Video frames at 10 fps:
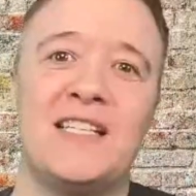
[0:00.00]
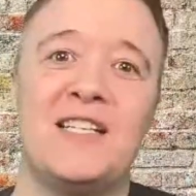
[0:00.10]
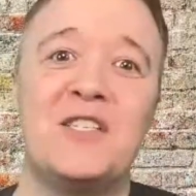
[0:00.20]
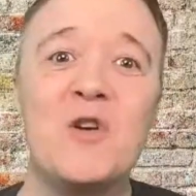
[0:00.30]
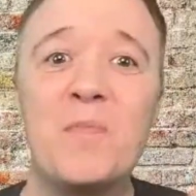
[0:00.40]

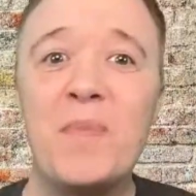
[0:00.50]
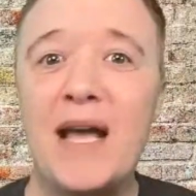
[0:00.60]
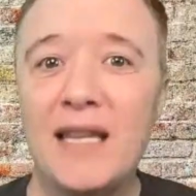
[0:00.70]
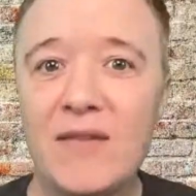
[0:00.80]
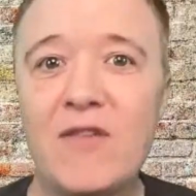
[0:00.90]
So
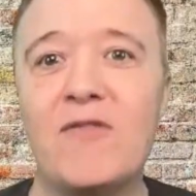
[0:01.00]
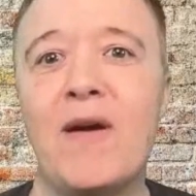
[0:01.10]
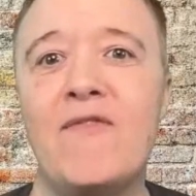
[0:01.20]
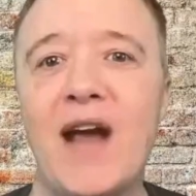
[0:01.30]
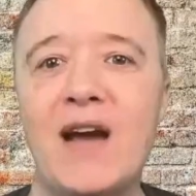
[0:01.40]
by living from
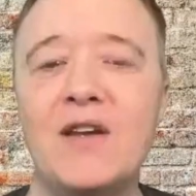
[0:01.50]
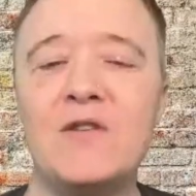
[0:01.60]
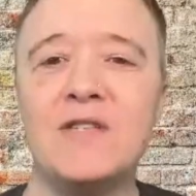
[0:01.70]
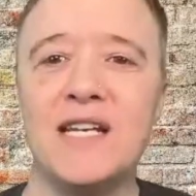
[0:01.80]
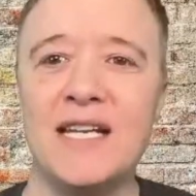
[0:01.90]
our
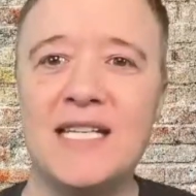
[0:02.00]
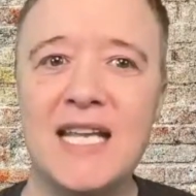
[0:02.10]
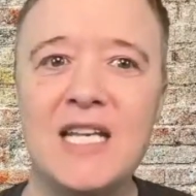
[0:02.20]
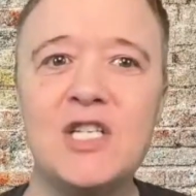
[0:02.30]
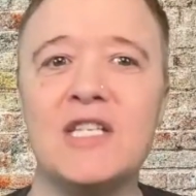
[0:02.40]
values and
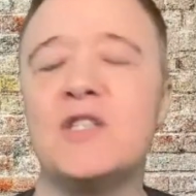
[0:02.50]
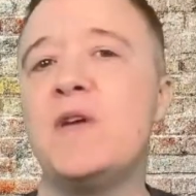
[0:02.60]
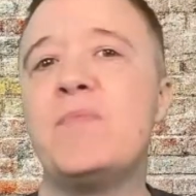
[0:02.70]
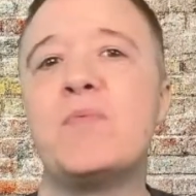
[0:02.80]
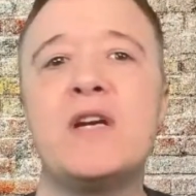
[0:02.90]
intentions,
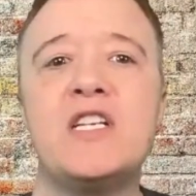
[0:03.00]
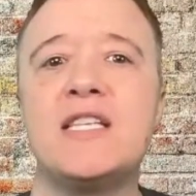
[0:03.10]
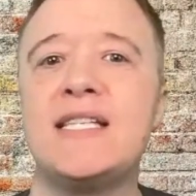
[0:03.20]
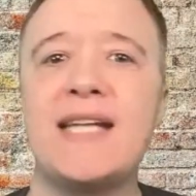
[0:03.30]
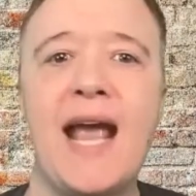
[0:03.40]
we bridge
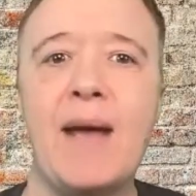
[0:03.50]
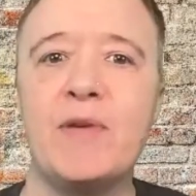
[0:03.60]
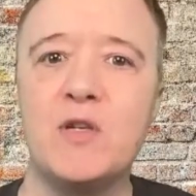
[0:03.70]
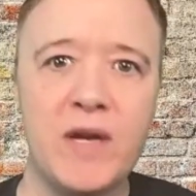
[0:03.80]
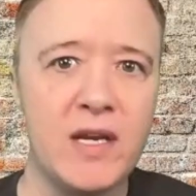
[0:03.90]
this gap
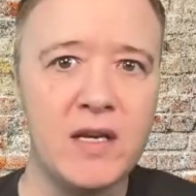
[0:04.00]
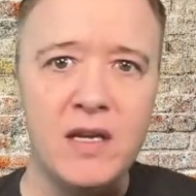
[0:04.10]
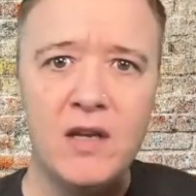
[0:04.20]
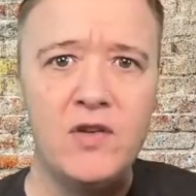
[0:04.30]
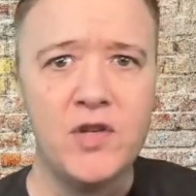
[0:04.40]
between
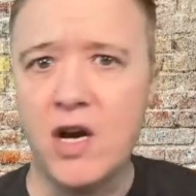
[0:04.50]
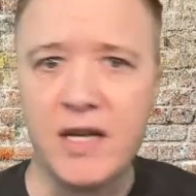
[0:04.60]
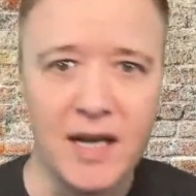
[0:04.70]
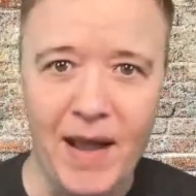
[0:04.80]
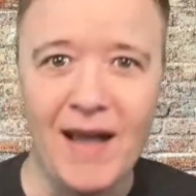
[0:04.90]

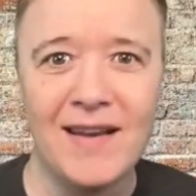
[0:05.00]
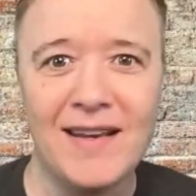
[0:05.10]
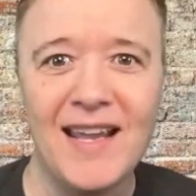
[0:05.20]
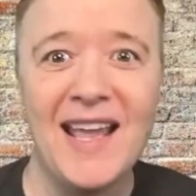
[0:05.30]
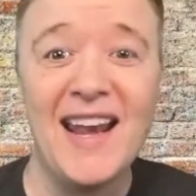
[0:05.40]
talking about
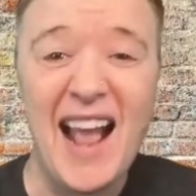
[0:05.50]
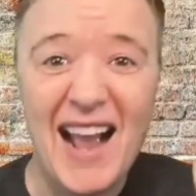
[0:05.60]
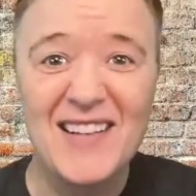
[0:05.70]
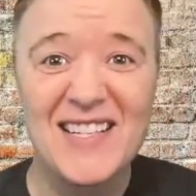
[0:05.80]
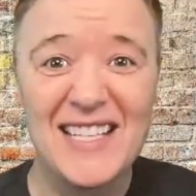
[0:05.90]
it and
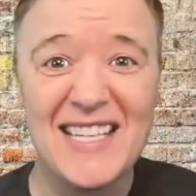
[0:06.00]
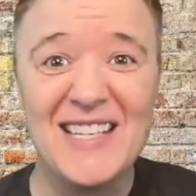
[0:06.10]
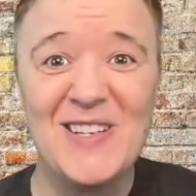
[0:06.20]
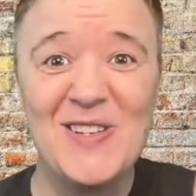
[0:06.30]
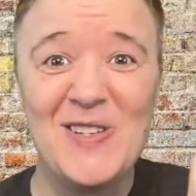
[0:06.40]
actually
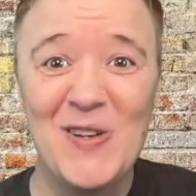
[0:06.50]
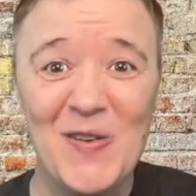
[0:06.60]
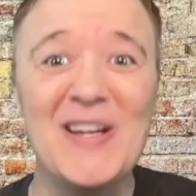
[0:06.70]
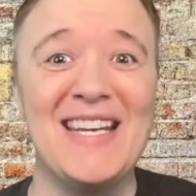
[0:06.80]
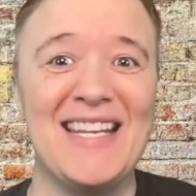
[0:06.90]

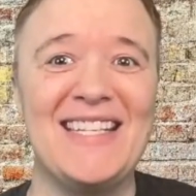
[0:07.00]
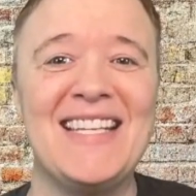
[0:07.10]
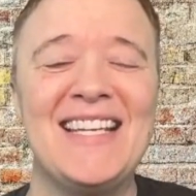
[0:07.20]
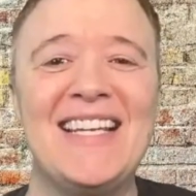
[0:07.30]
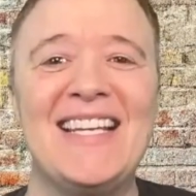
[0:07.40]
doing it.
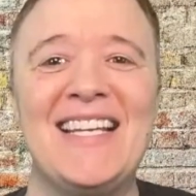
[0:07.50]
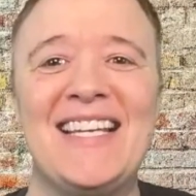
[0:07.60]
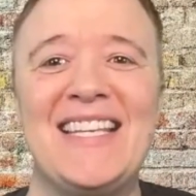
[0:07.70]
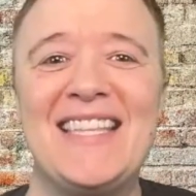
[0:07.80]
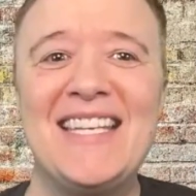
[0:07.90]

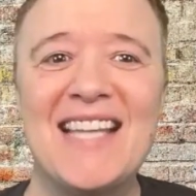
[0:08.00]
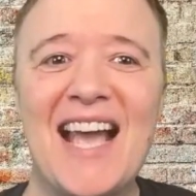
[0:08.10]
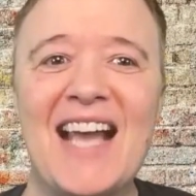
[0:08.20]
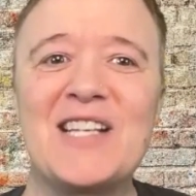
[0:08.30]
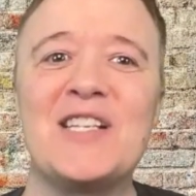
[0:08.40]
These
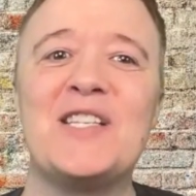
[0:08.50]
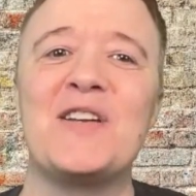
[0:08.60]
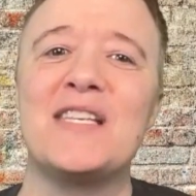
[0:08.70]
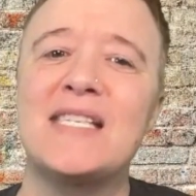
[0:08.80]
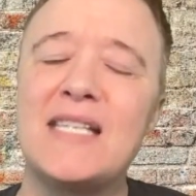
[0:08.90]
actions
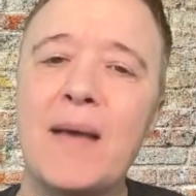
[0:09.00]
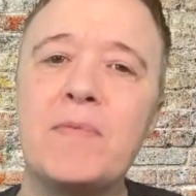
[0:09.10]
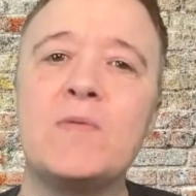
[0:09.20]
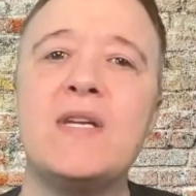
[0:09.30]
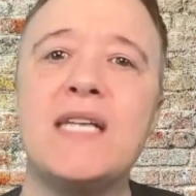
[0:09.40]
are the
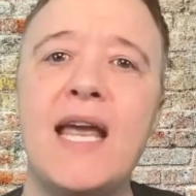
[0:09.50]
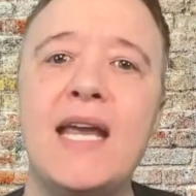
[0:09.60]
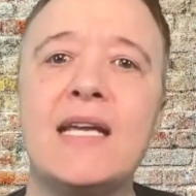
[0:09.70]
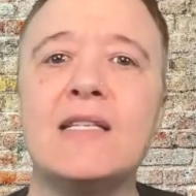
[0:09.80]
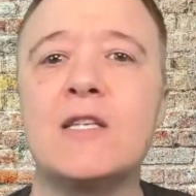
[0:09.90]
steps we
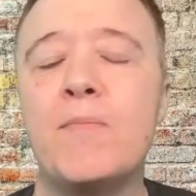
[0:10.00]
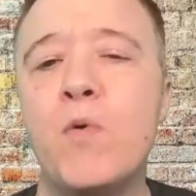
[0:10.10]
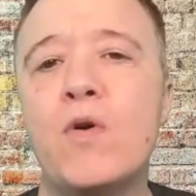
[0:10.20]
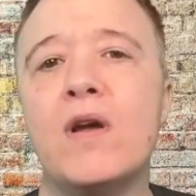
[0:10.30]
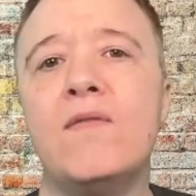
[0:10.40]
take in
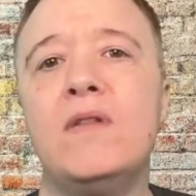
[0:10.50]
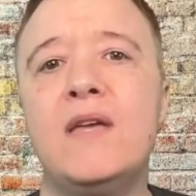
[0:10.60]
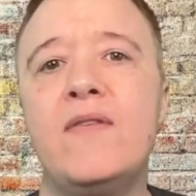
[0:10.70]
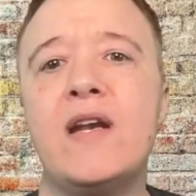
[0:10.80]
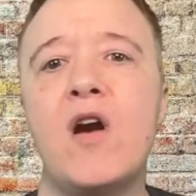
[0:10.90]
support of
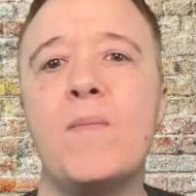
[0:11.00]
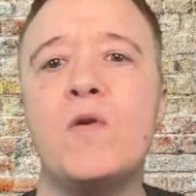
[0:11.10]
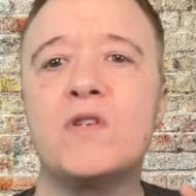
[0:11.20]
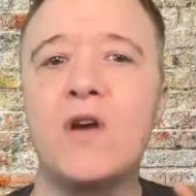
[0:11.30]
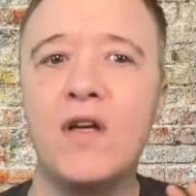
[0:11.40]
living our
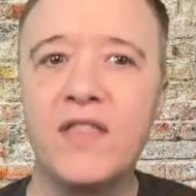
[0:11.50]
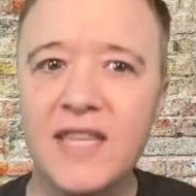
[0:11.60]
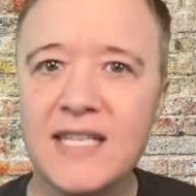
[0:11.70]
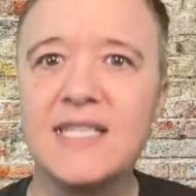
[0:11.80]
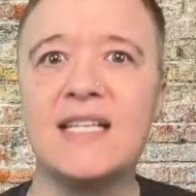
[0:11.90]
most
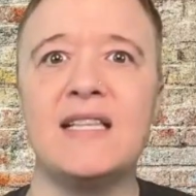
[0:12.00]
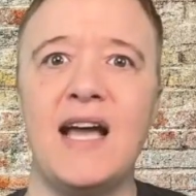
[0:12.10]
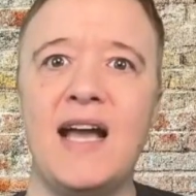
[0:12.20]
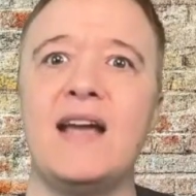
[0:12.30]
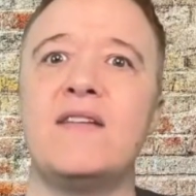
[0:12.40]
authentic
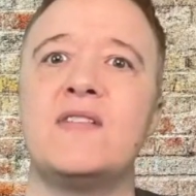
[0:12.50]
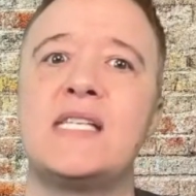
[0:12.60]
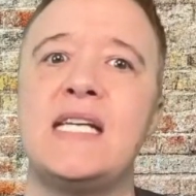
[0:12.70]
lives